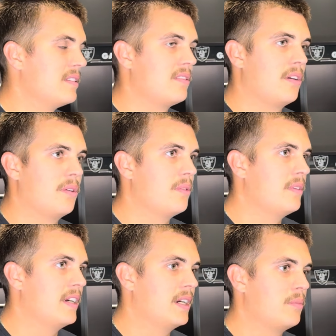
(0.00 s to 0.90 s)
And so
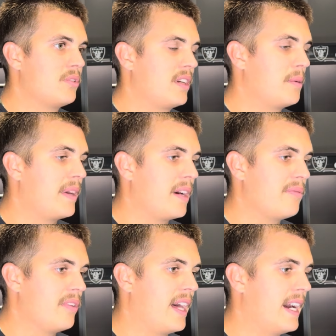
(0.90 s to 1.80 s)
we're trying to make up
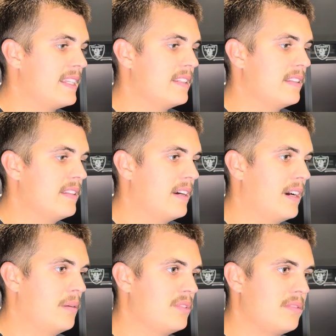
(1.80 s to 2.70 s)
for that. And
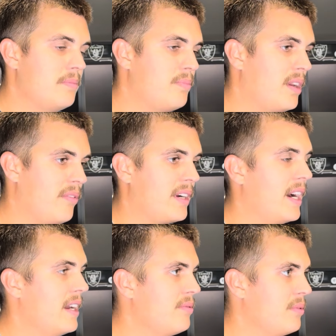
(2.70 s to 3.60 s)
just proud of our
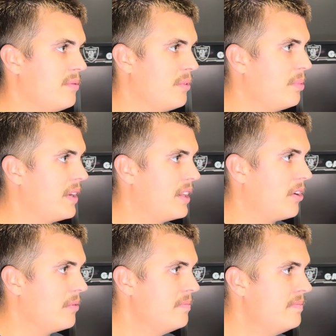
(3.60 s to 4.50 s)
guys for playing hard.